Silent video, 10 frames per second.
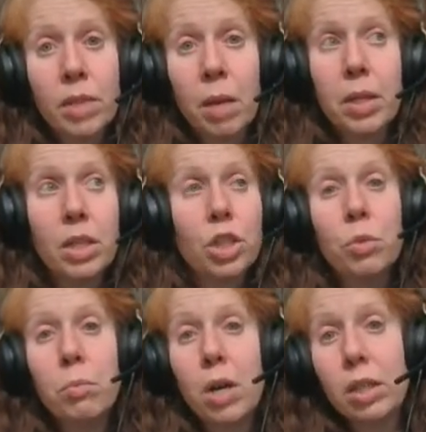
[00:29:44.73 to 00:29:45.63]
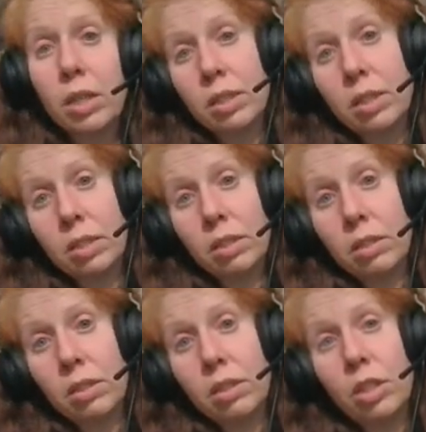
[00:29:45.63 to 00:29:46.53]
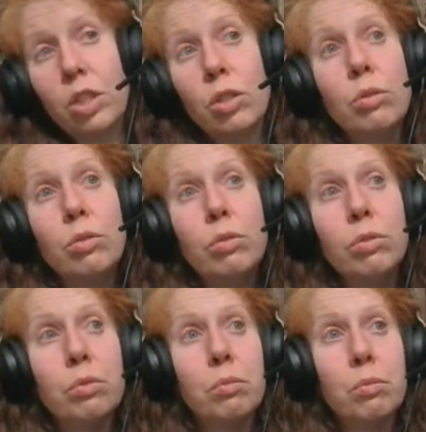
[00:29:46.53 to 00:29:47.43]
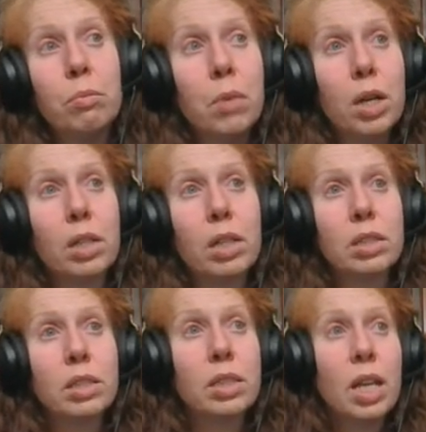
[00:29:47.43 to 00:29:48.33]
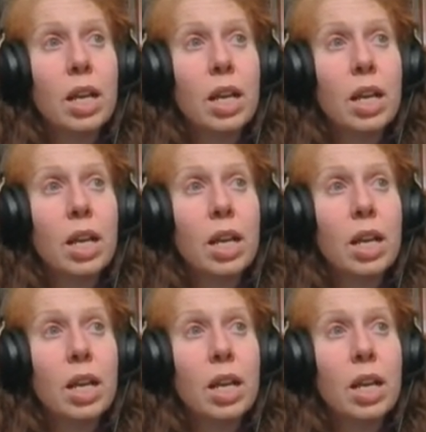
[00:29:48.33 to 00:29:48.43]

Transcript: I mean, humongous, humongous,